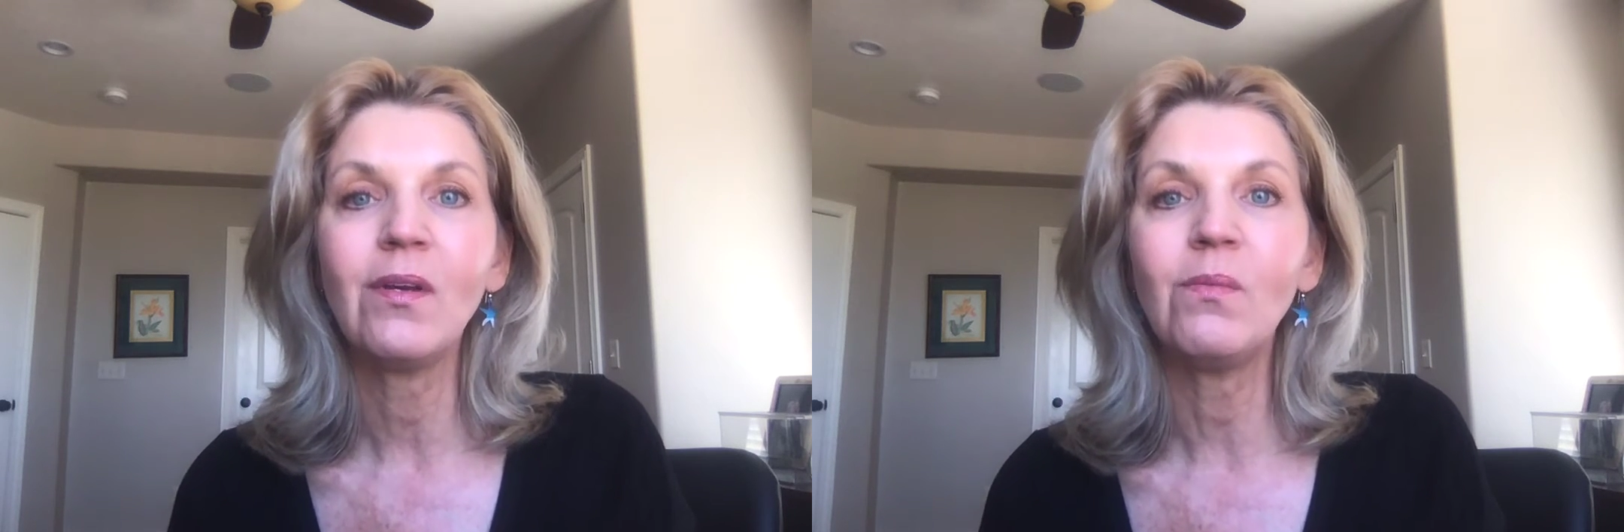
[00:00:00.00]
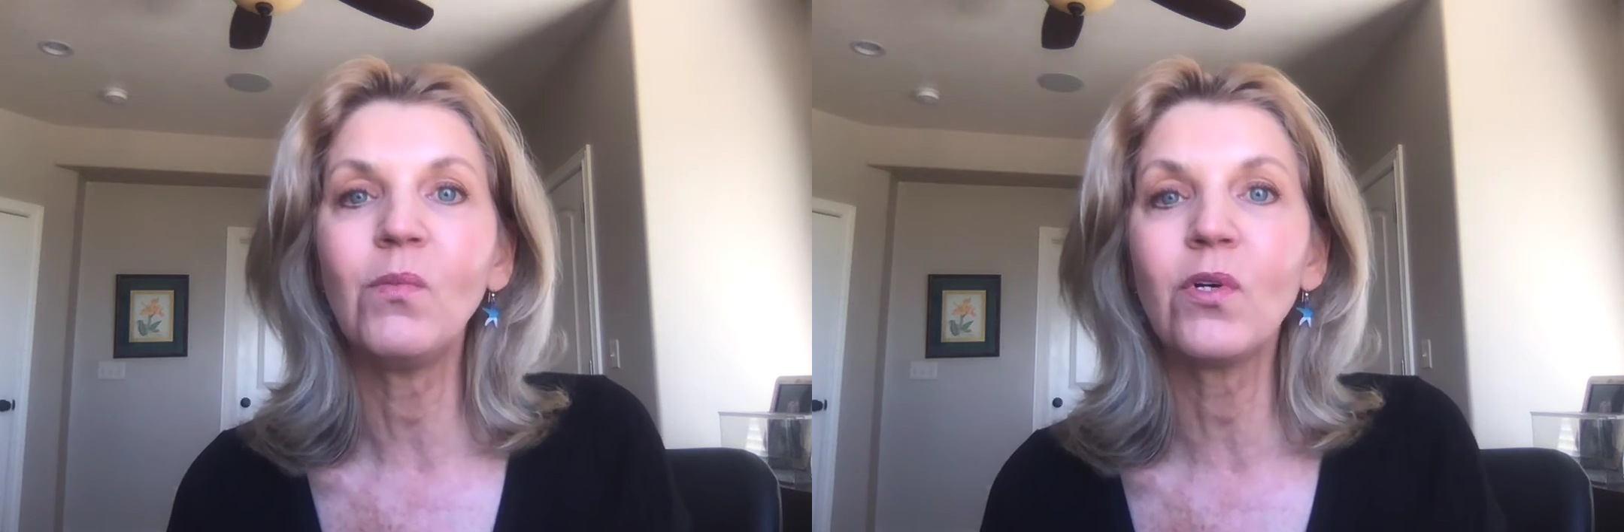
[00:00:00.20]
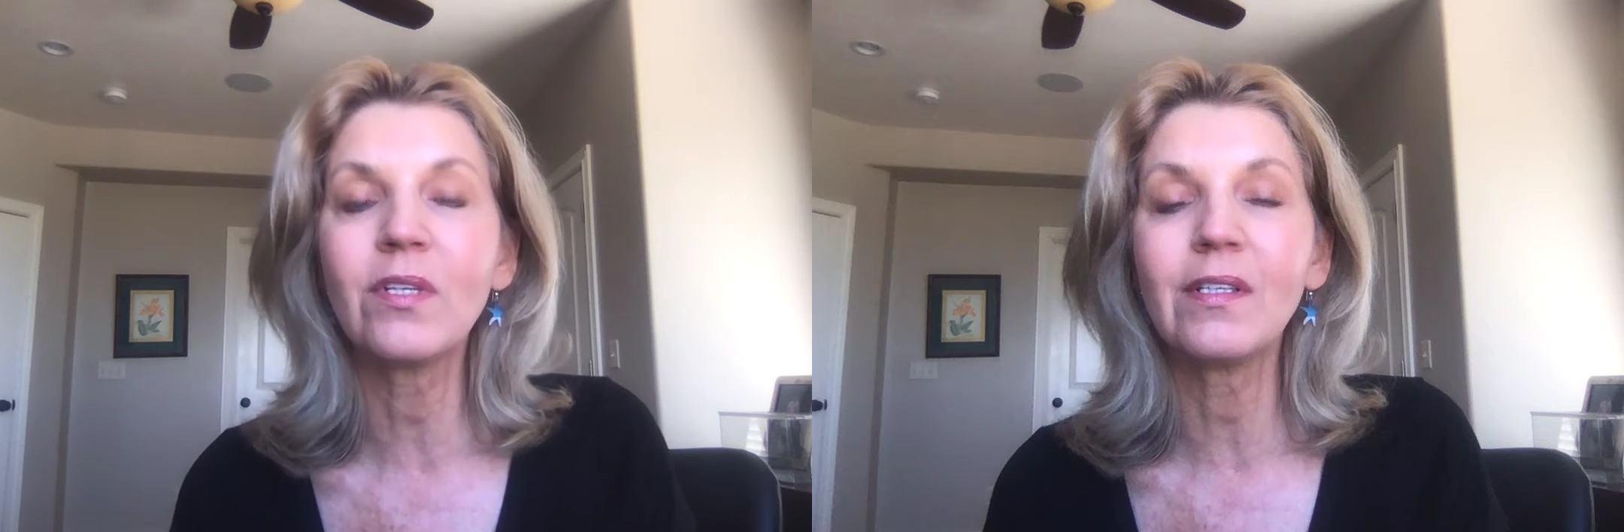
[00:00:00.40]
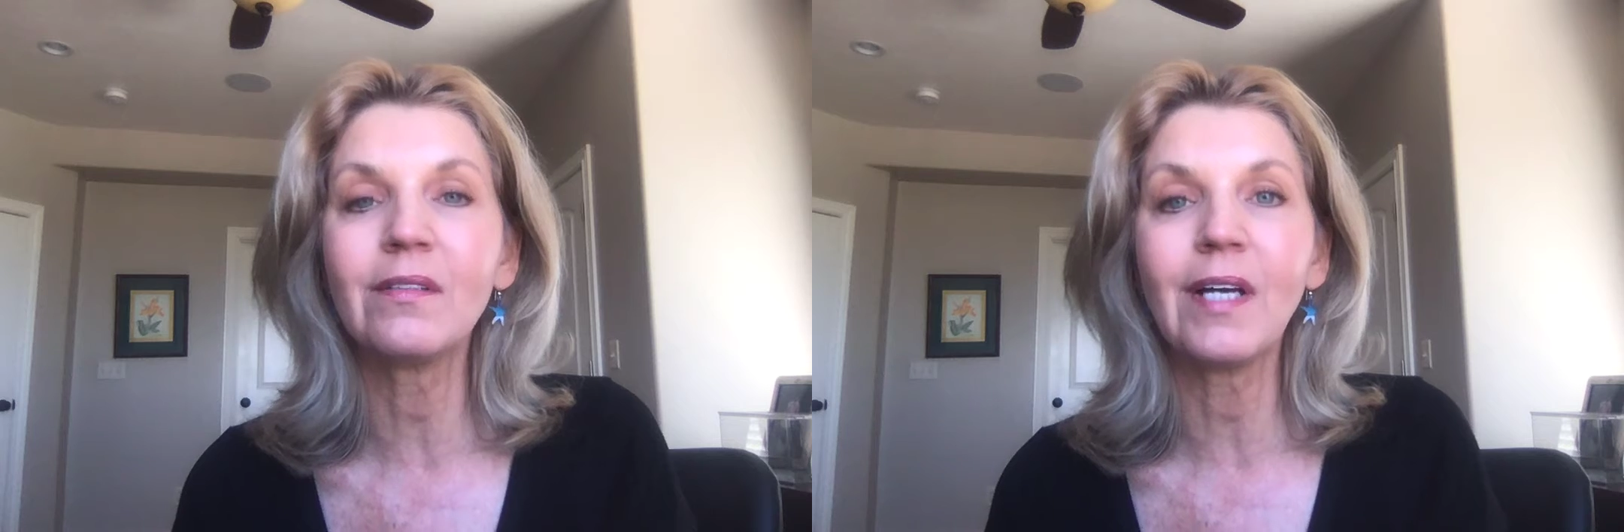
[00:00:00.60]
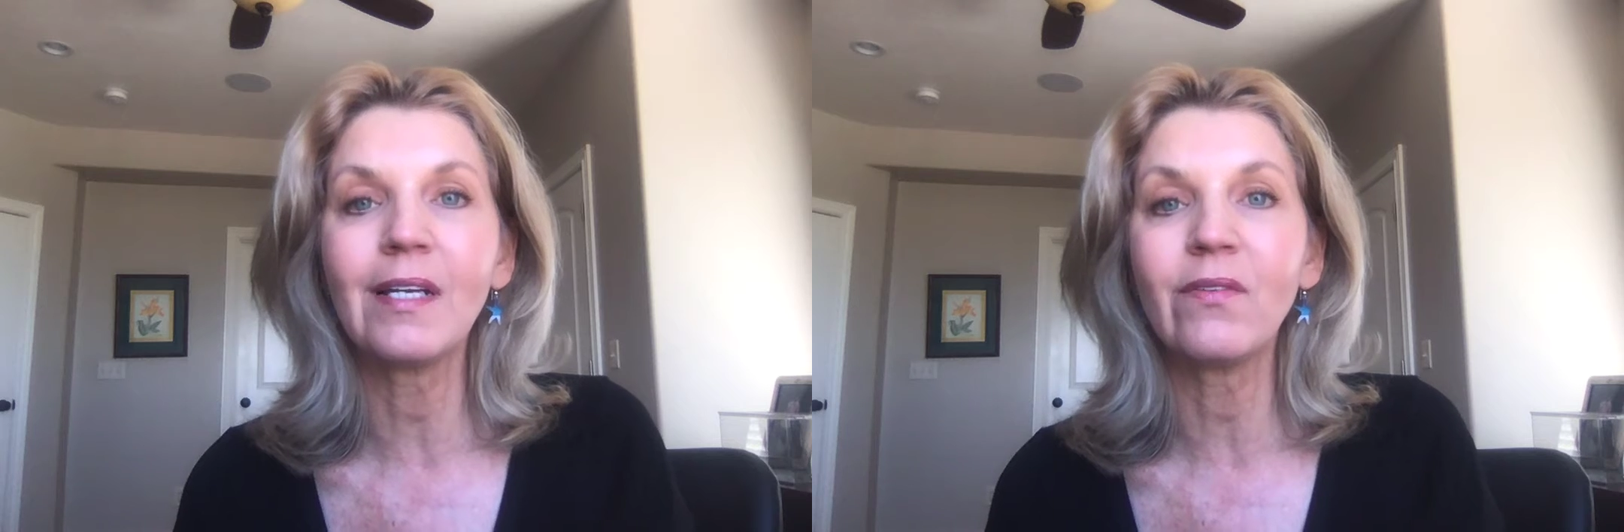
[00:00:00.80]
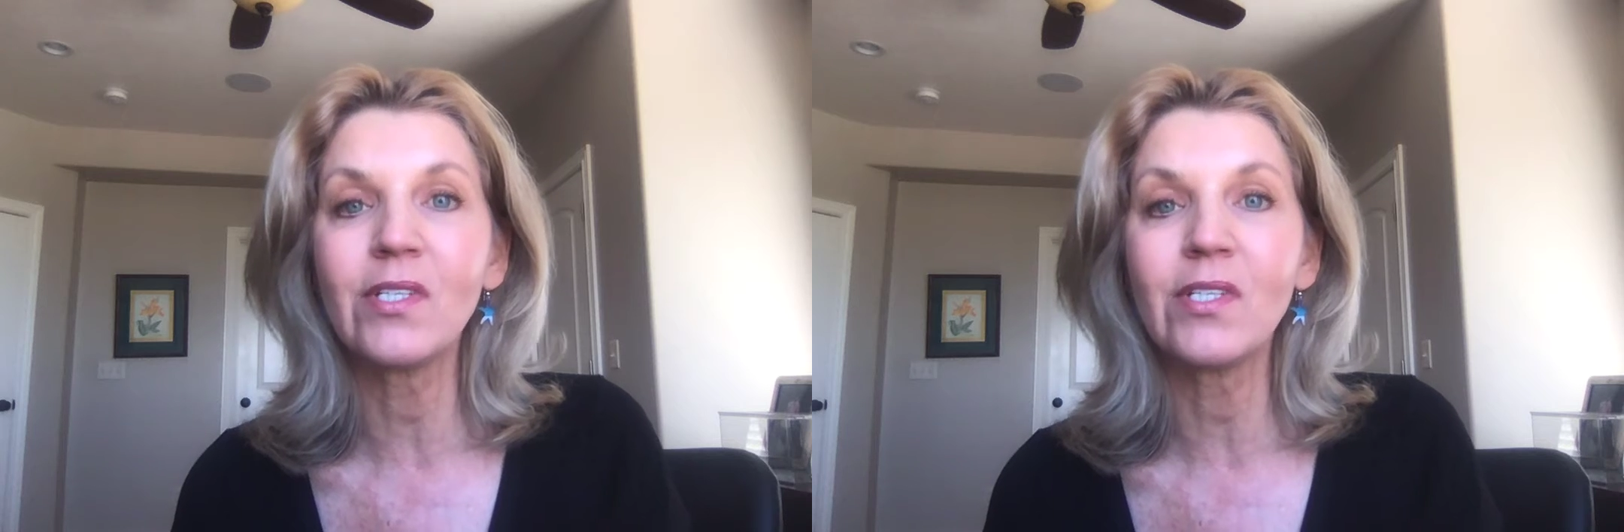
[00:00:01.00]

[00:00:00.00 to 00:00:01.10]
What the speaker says: more than a lot of